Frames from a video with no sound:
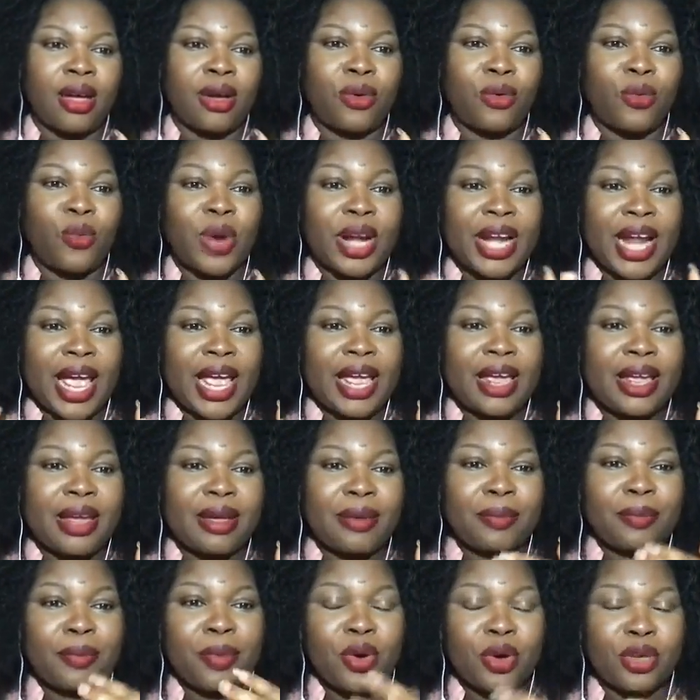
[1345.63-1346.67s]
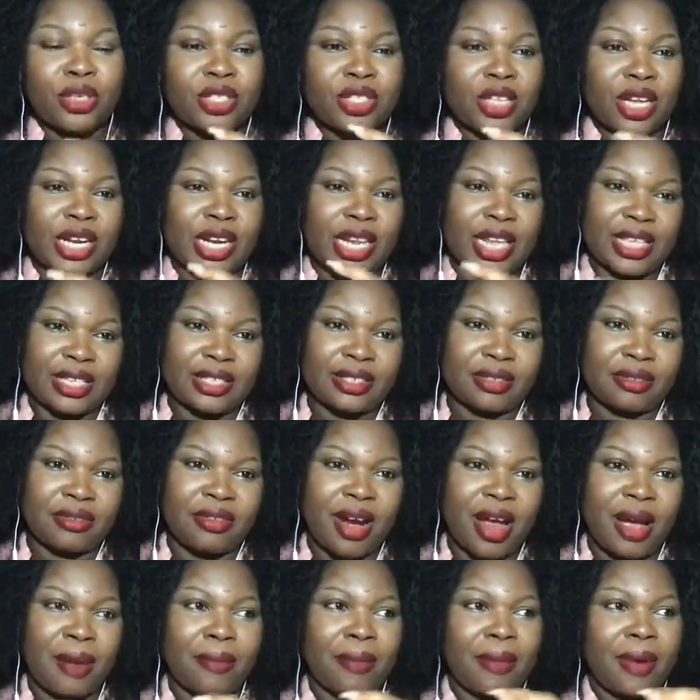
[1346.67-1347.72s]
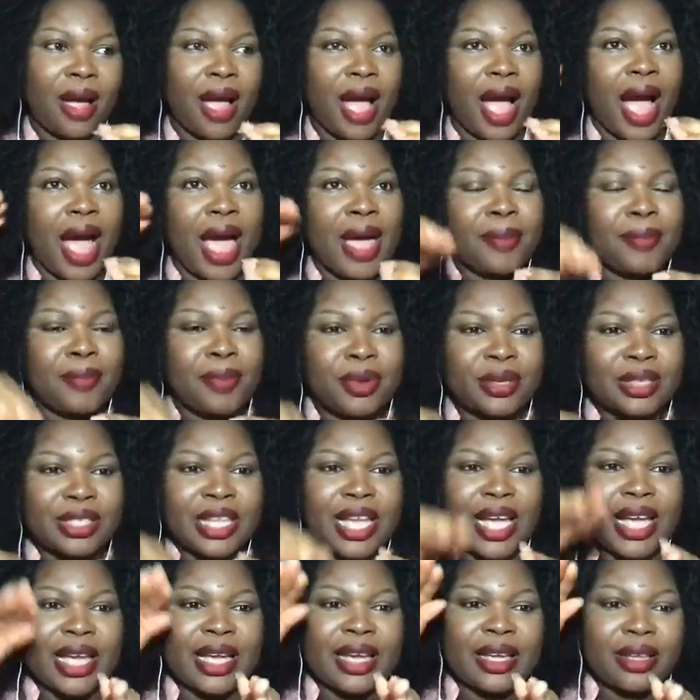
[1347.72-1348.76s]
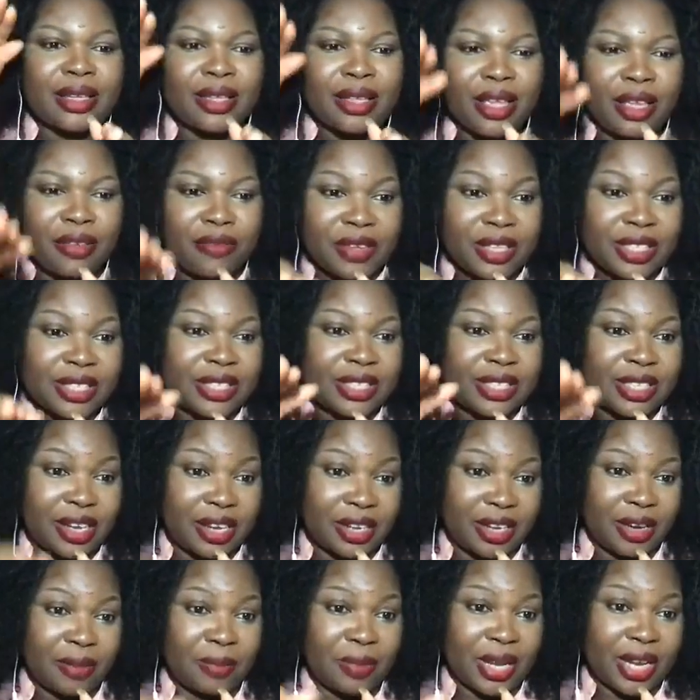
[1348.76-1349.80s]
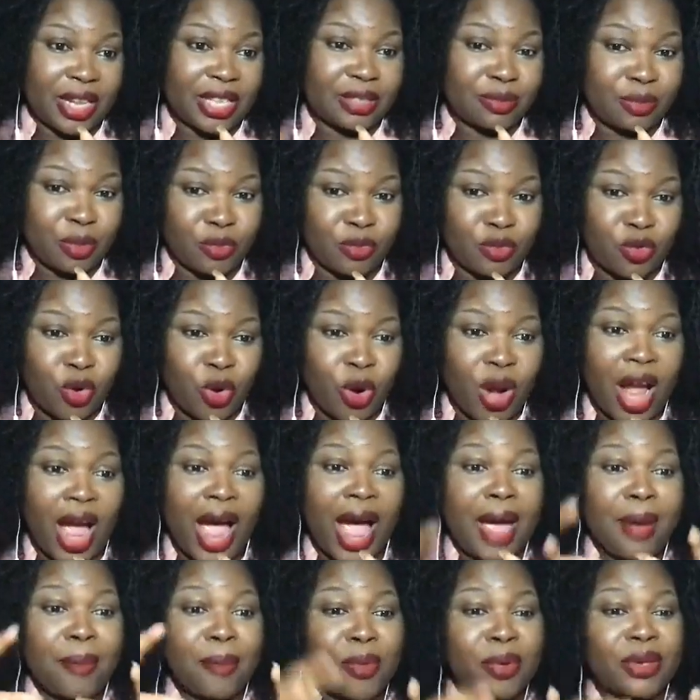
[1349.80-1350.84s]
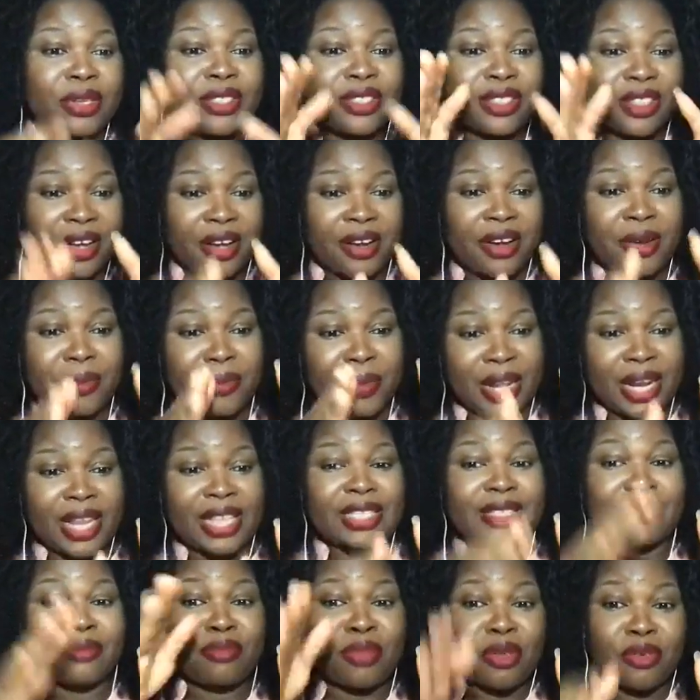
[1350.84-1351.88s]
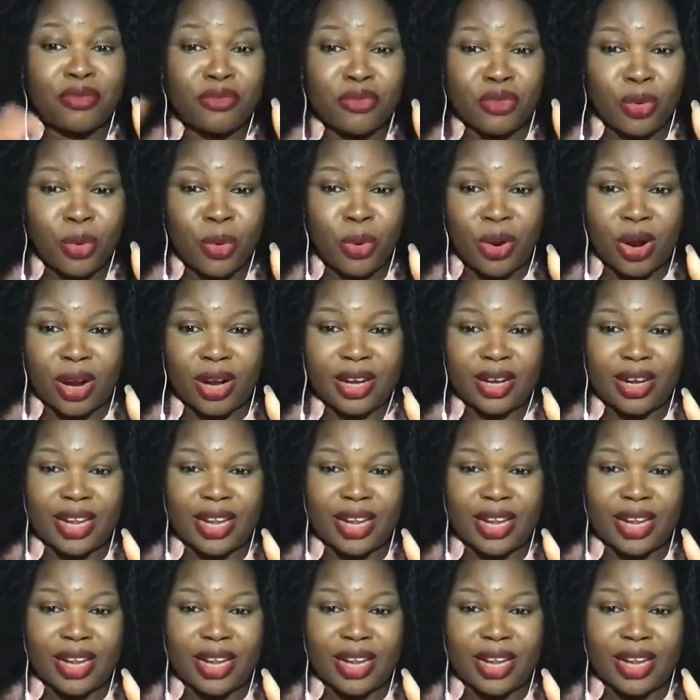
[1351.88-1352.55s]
When I post on Instagram, I post like, if it's 30 minutes before, I post 30 minutes before.